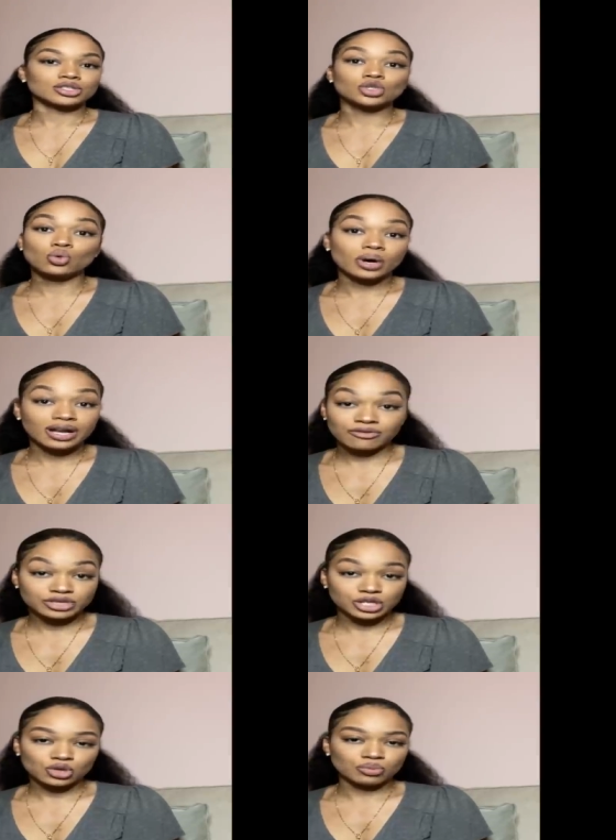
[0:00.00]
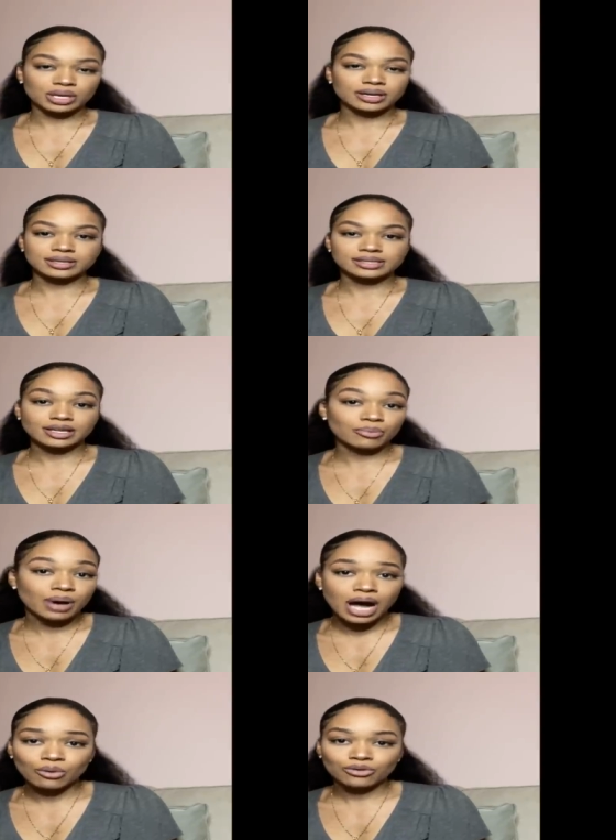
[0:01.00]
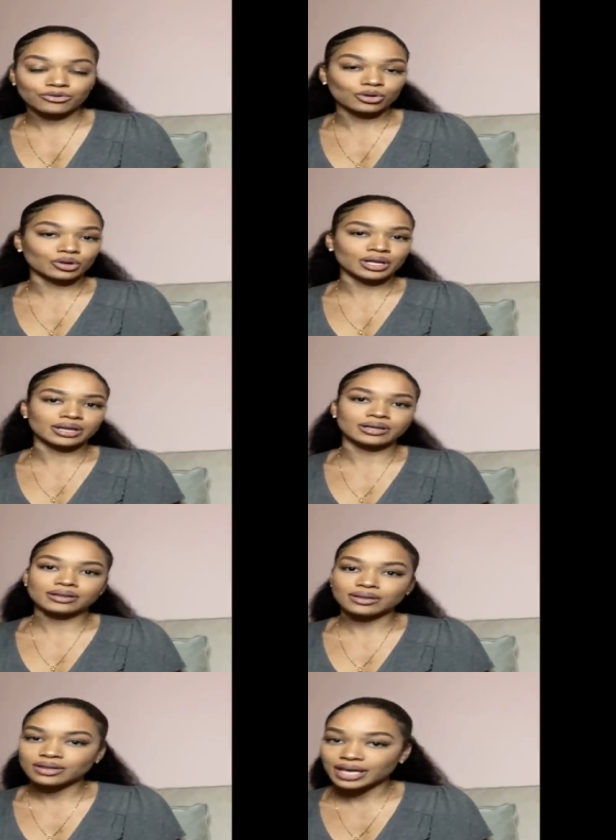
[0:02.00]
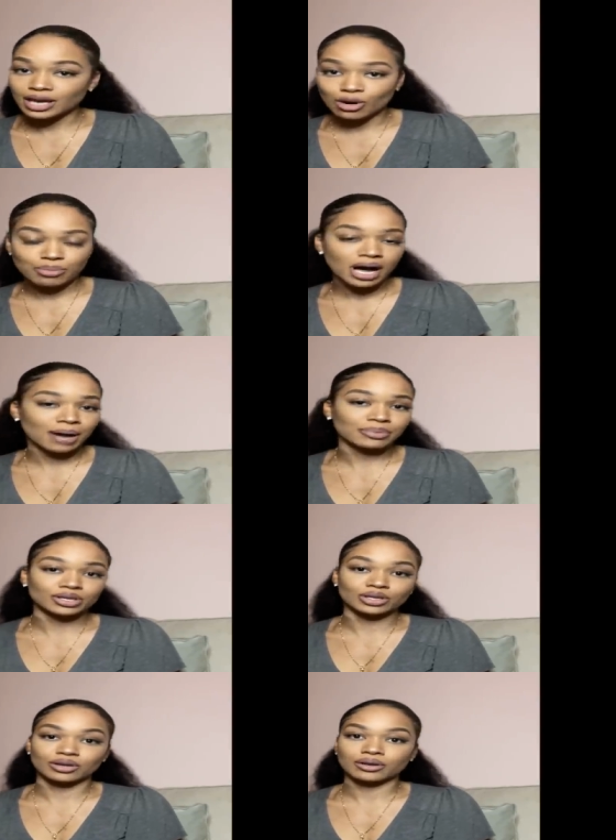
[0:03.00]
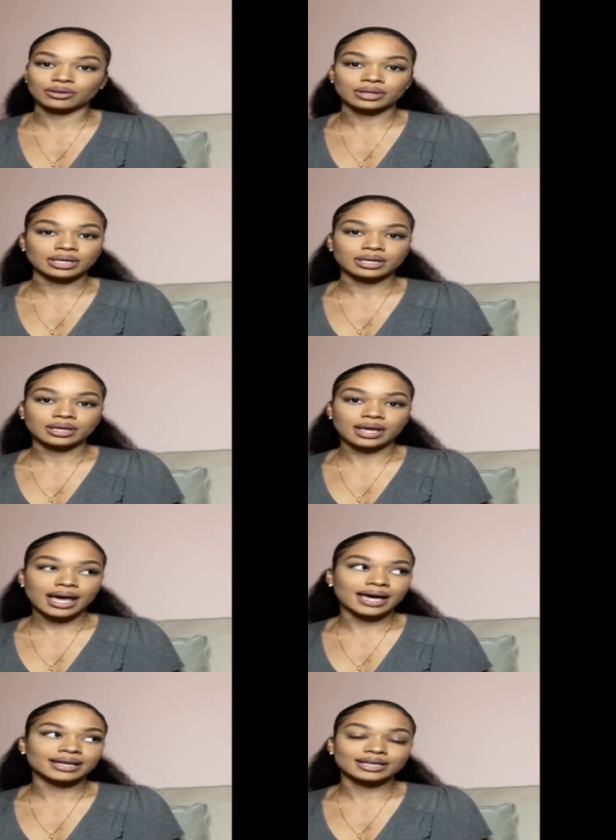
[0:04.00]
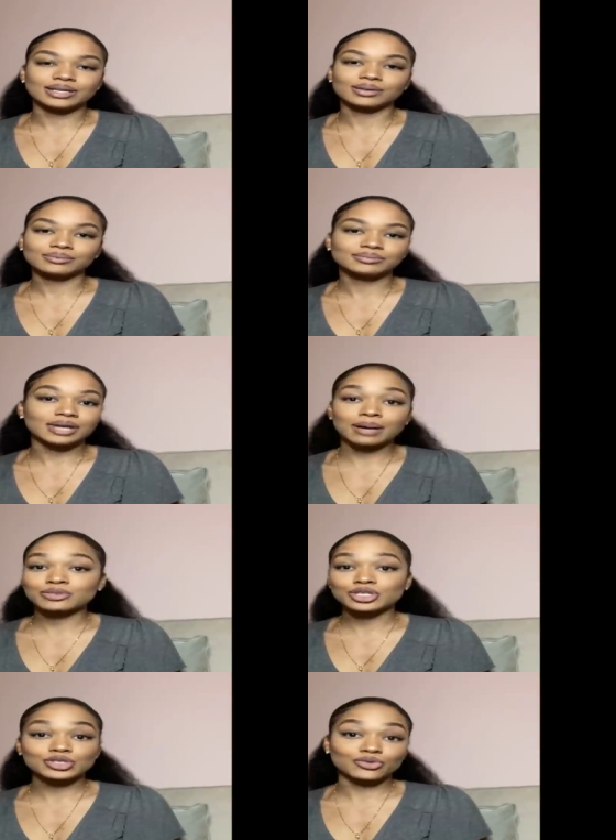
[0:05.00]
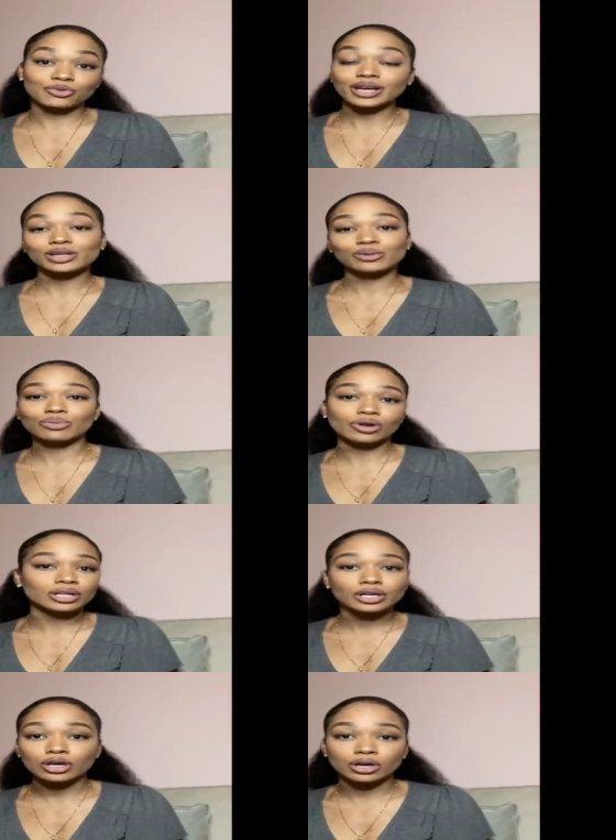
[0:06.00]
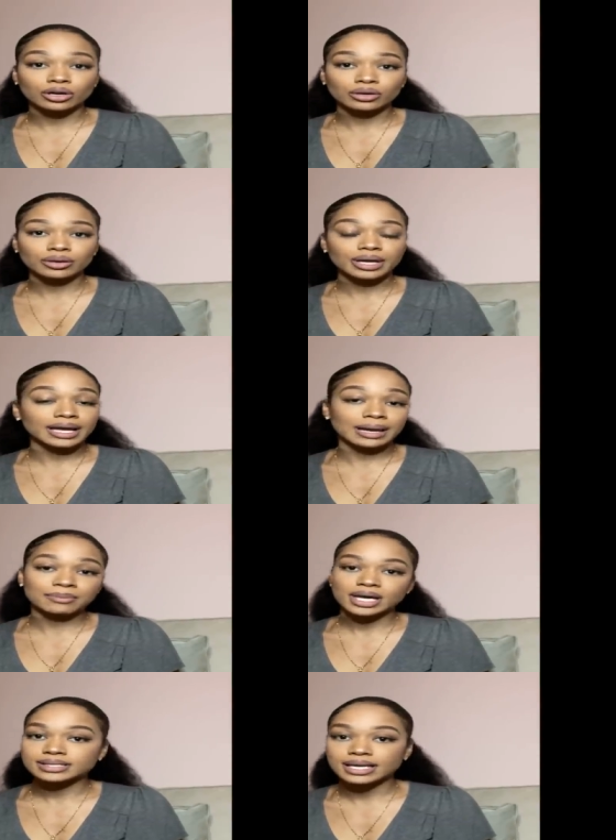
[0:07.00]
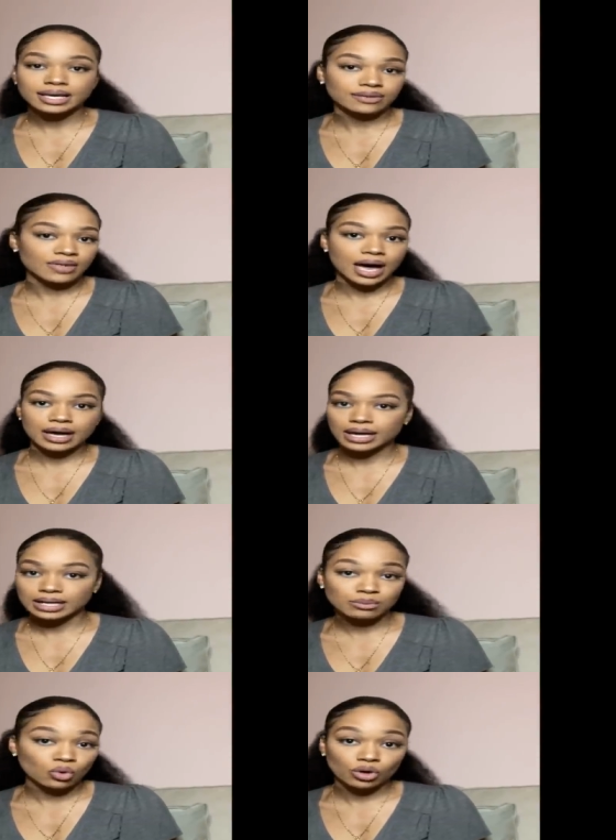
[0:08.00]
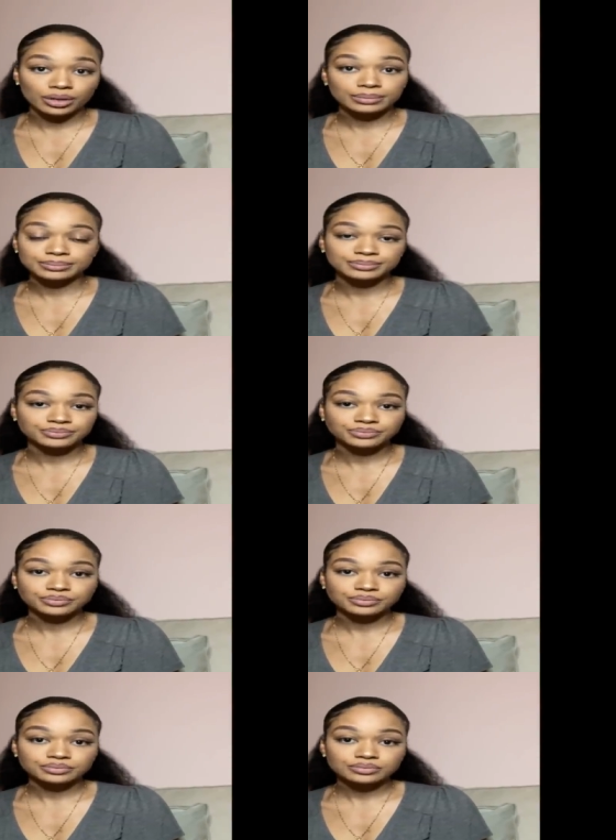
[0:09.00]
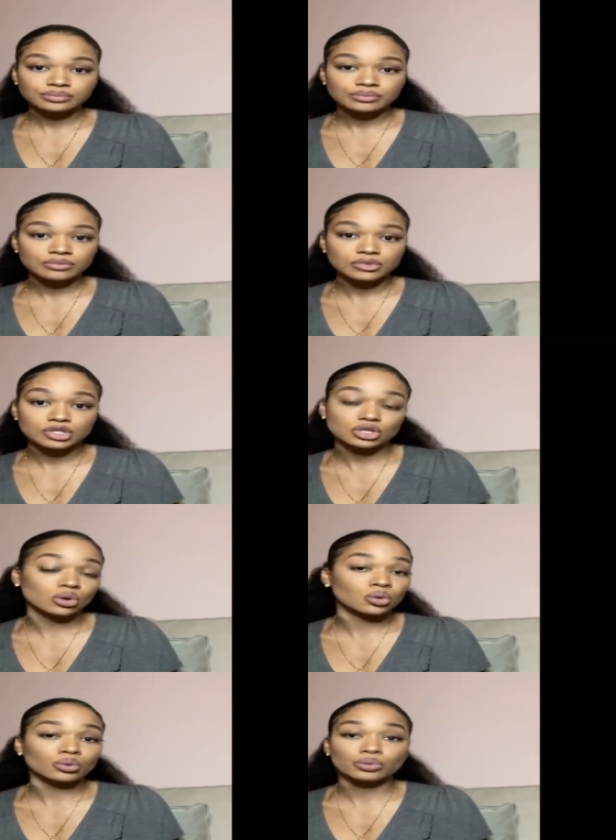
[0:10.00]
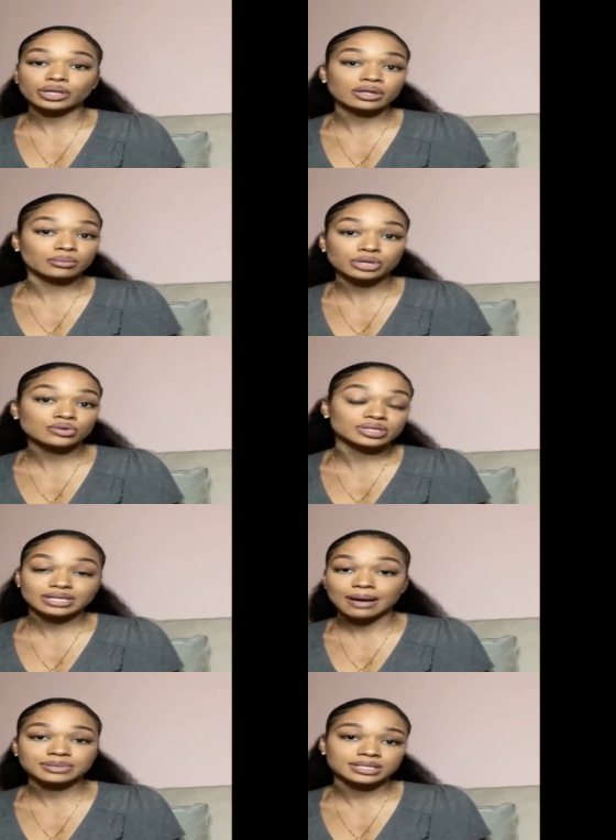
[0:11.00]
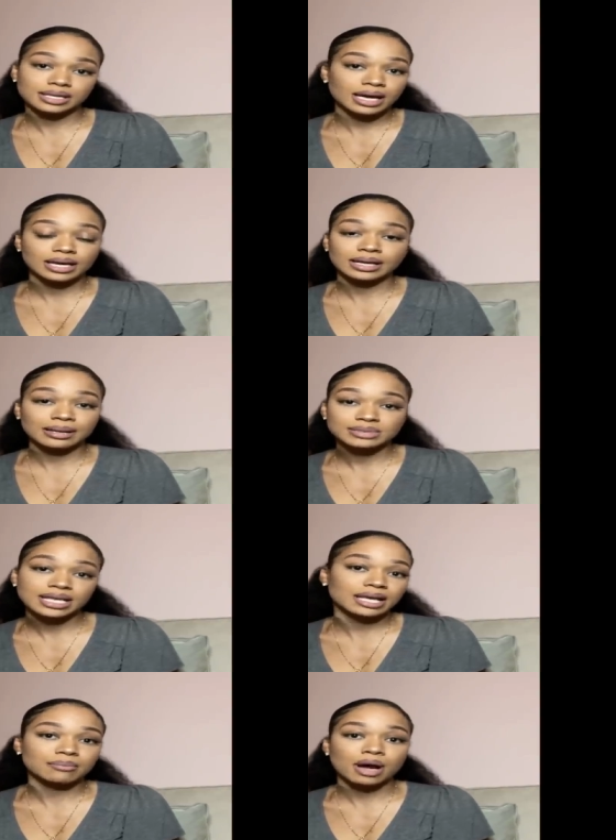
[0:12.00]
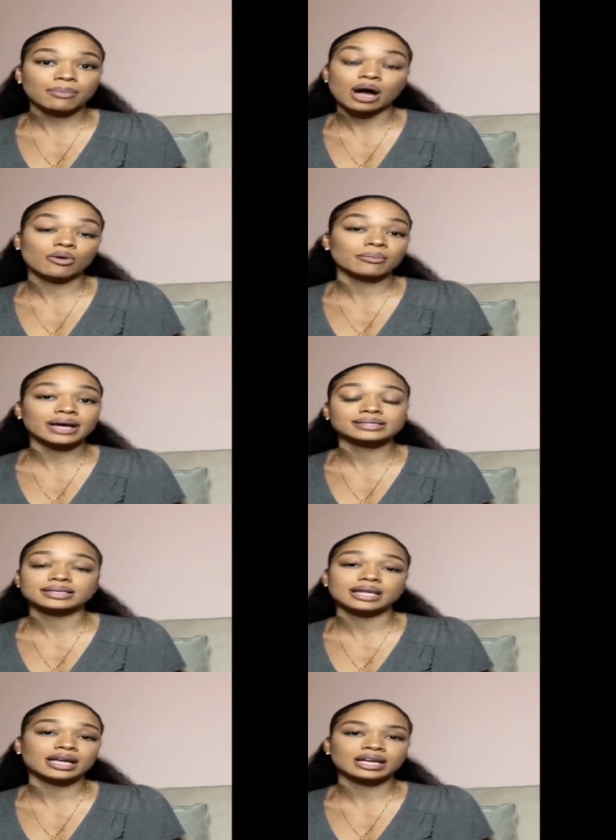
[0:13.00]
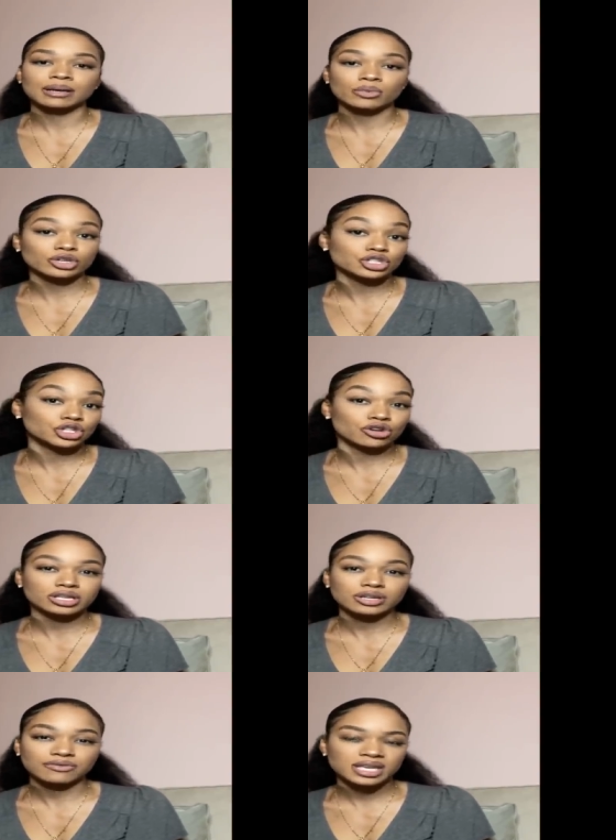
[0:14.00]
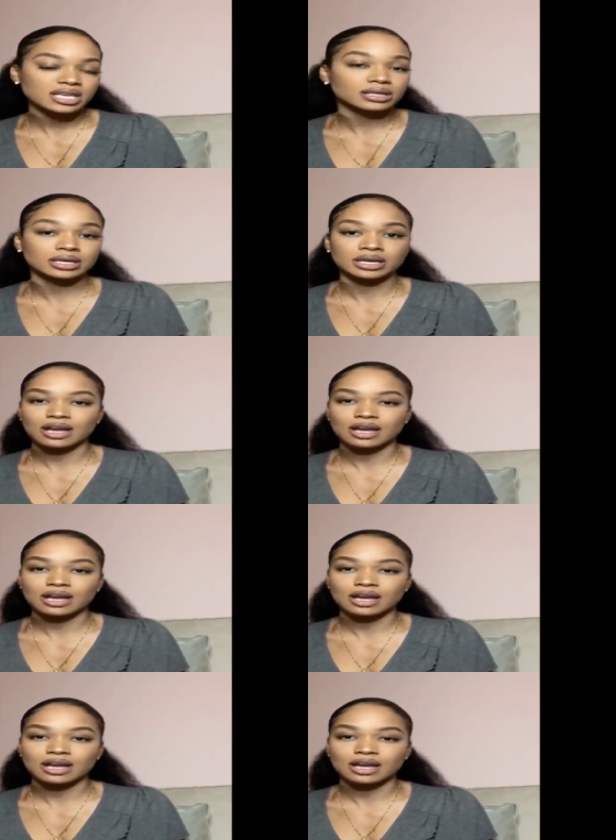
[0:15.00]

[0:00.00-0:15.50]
do whatever to you because they're powerful and they are popular. And I'm just a regular Brooklyn girl and I'm not taking that anymore. So the abuse stops tonight, and I'm taking my power back tonight, and I'm on a journey of healing,